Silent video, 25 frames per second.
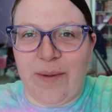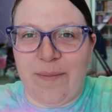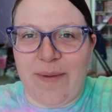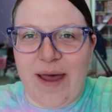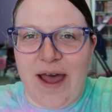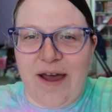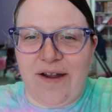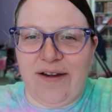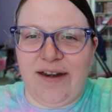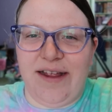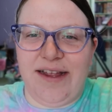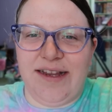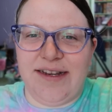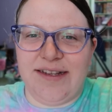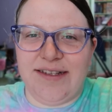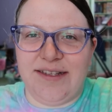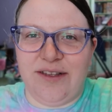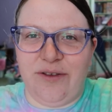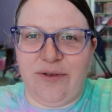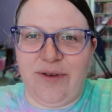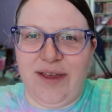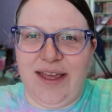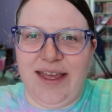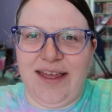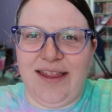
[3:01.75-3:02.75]
about it,
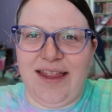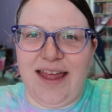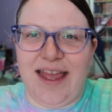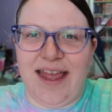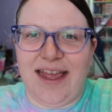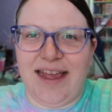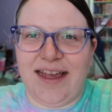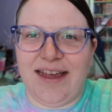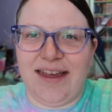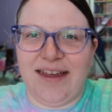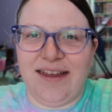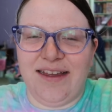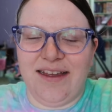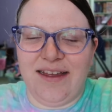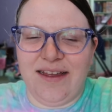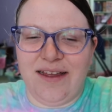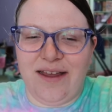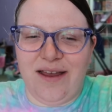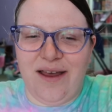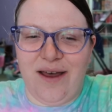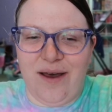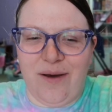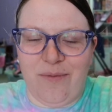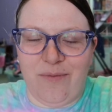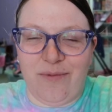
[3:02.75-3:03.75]
so he like
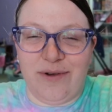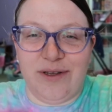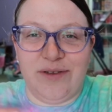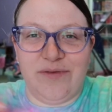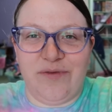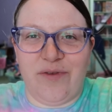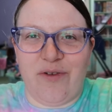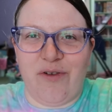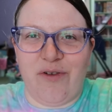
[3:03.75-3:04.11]
was